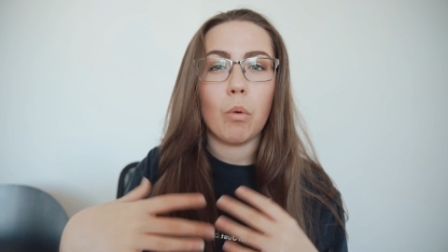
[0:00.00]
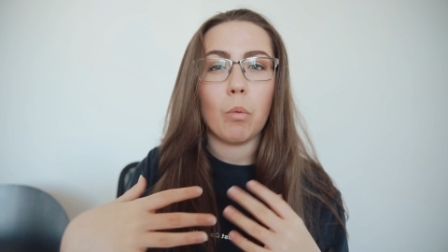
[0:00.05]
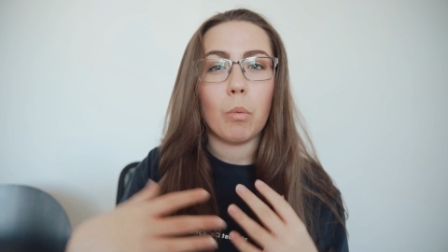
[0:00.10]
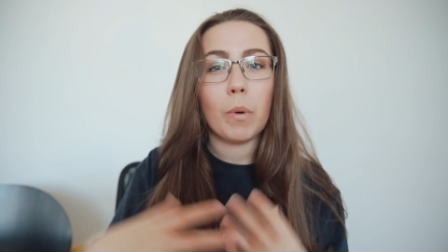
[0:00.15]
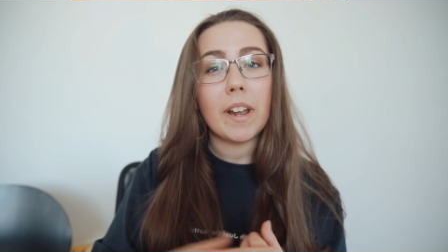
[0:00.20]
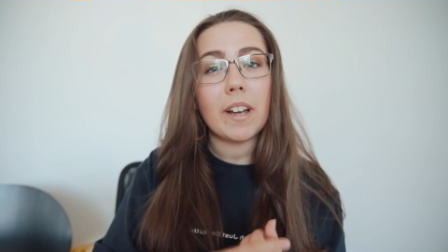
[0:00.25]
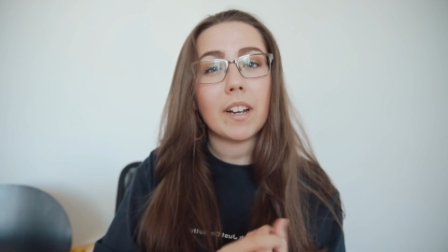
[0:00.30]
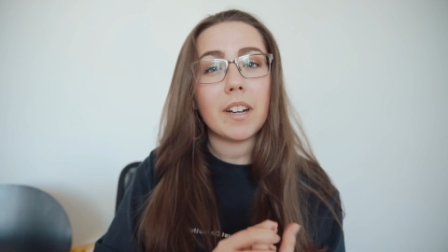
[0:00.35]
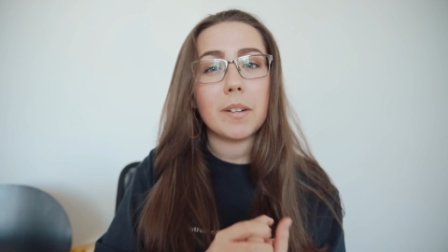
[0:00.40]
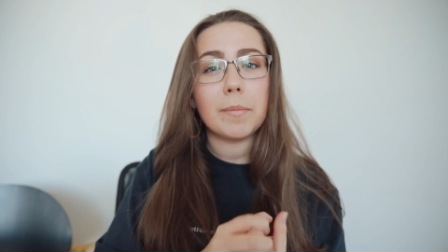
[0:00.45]

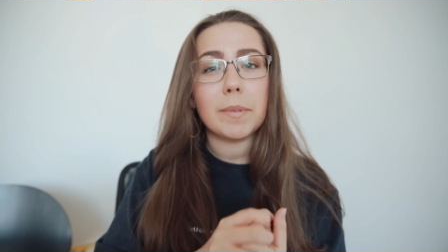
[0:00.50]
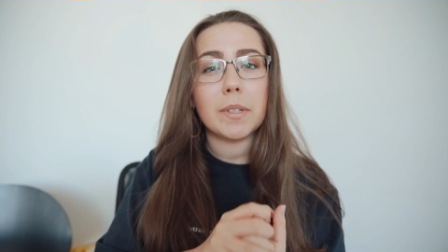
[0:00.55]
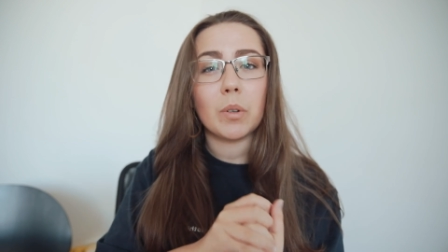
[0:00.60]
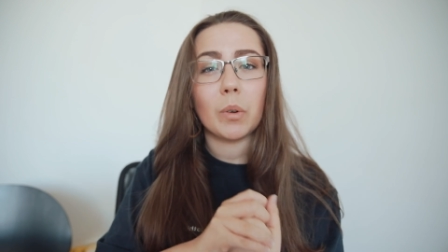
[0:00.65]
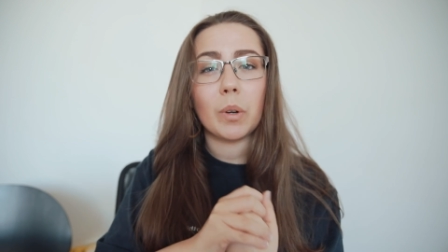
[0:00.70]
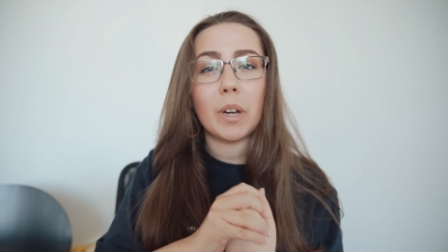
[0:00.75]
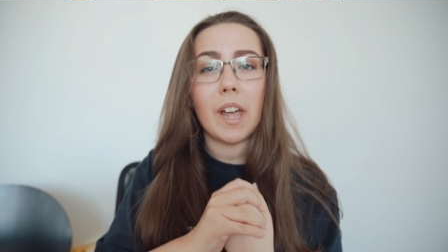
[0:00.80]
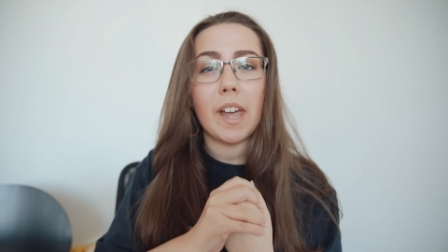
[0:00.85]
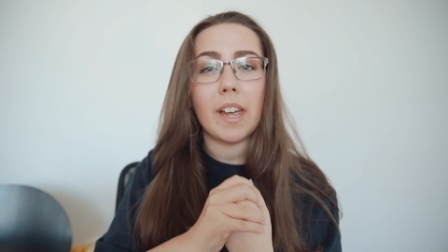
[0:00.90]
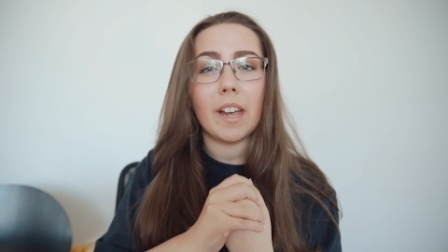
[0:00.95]
we are going to be
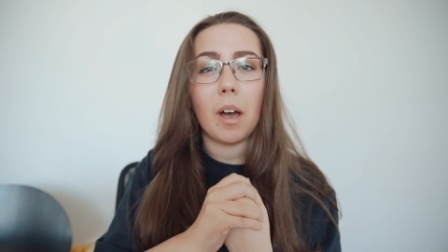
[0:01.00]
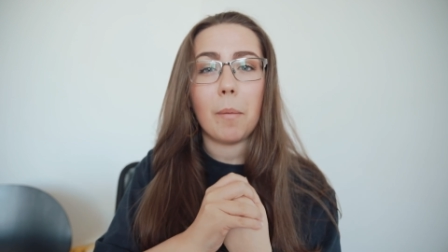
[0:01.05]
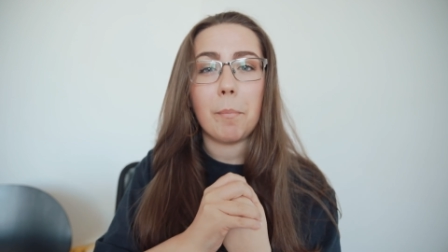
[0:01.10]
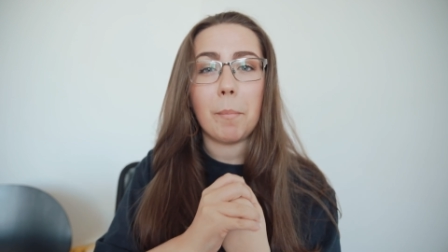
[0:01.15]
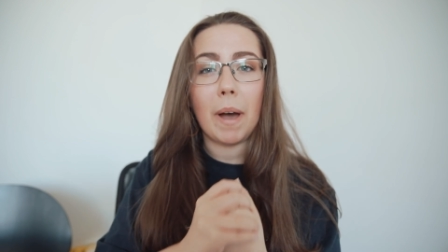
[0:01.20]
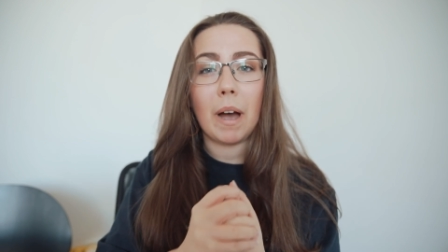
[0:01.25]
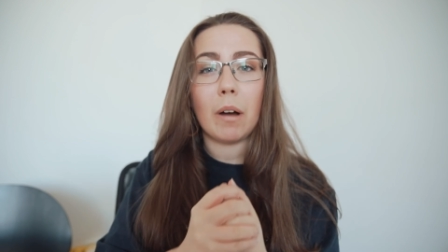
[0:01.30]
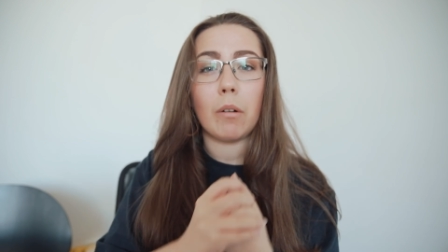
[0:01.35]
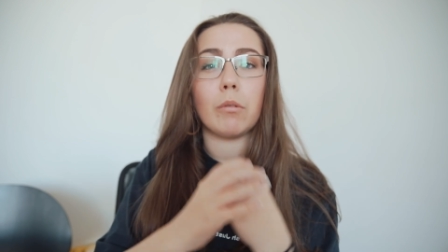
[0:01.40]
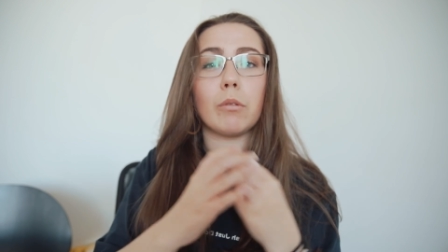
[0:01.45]
talking
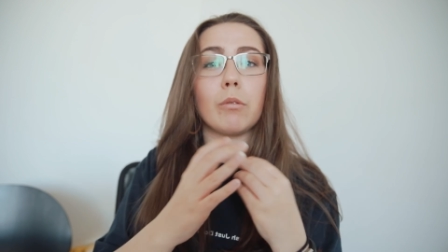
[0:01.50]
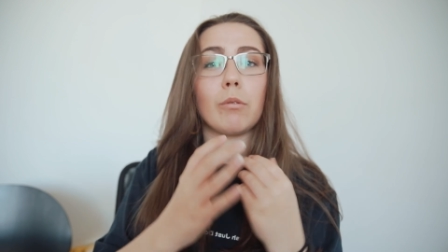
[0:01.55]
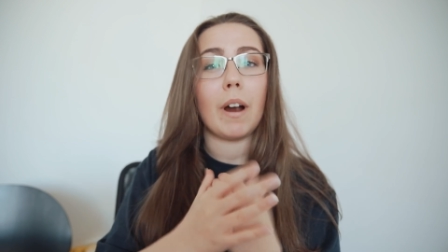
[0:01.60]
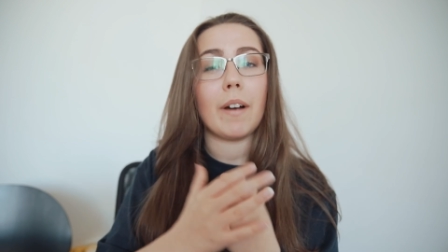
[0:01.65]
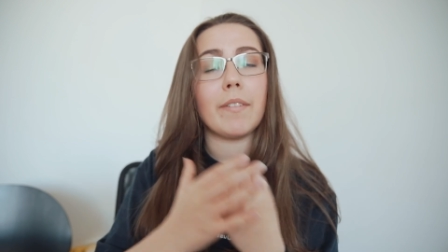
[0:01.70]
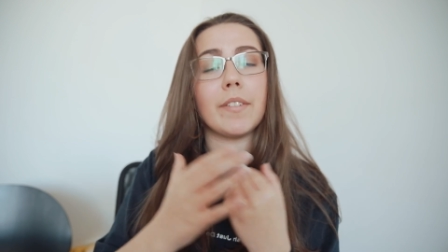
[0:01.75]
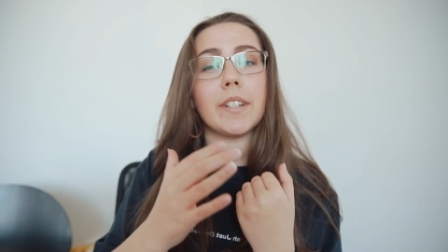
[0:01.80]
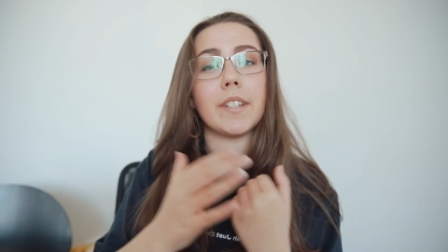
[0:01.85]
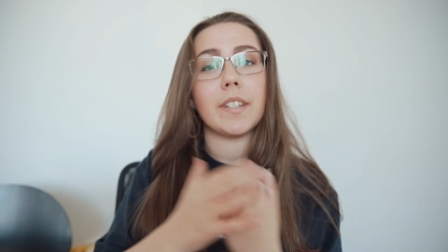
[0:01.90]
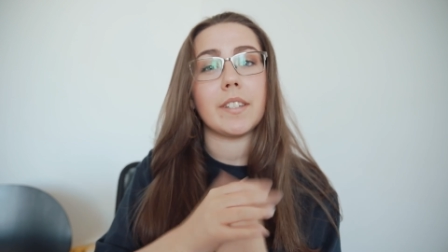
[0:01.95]
about
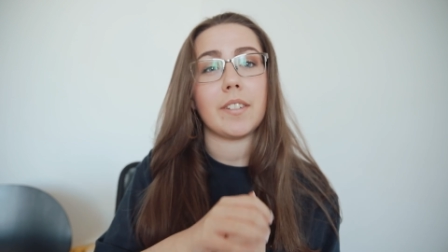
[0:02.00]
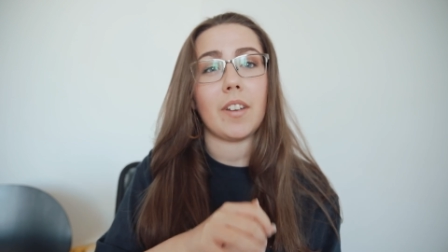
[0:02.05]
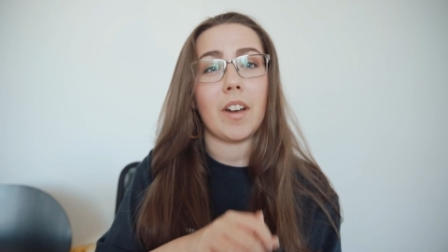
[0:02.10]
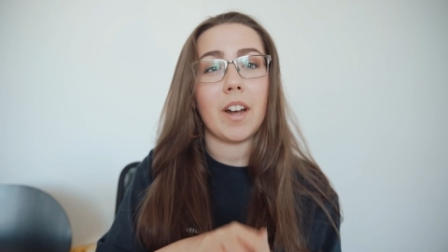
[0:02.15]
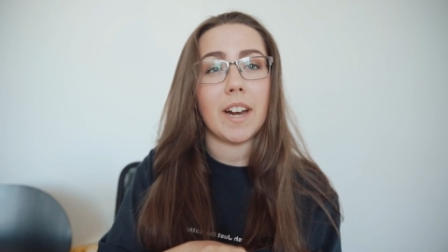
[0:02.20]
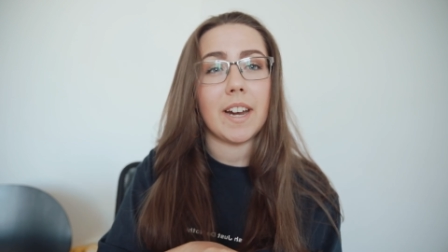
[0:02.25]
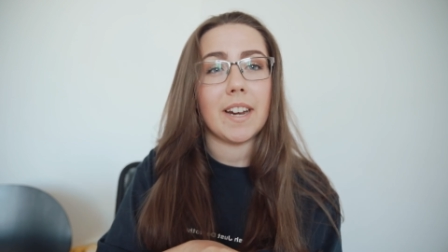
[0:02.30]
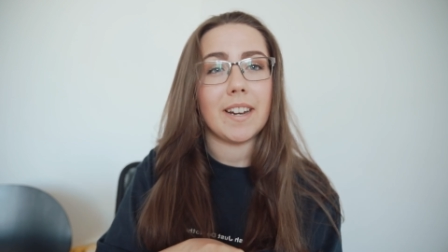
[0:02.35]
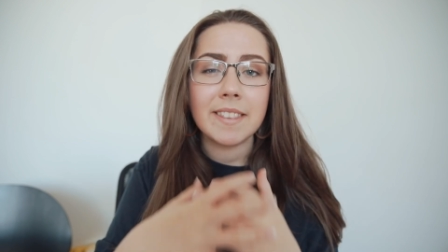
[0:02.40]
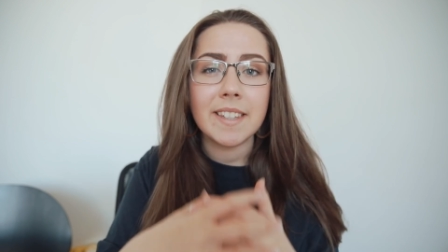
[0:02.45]
graphic
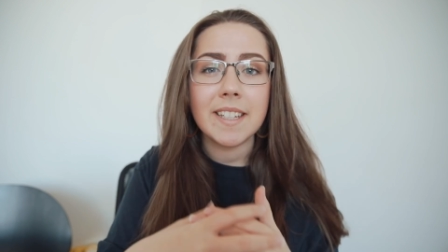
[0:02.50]
design.